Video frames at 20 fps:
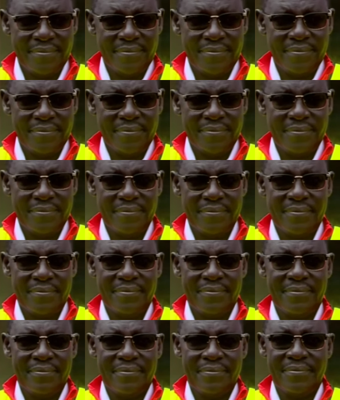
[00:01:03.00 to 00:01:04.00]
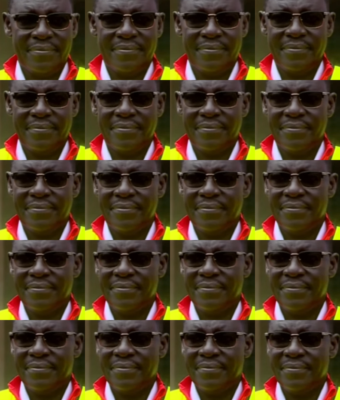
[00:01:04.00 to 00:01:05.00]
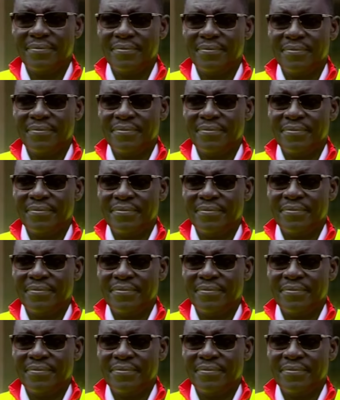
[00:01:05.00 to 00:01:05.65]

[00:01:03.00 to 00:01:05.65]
The person shown says nothing.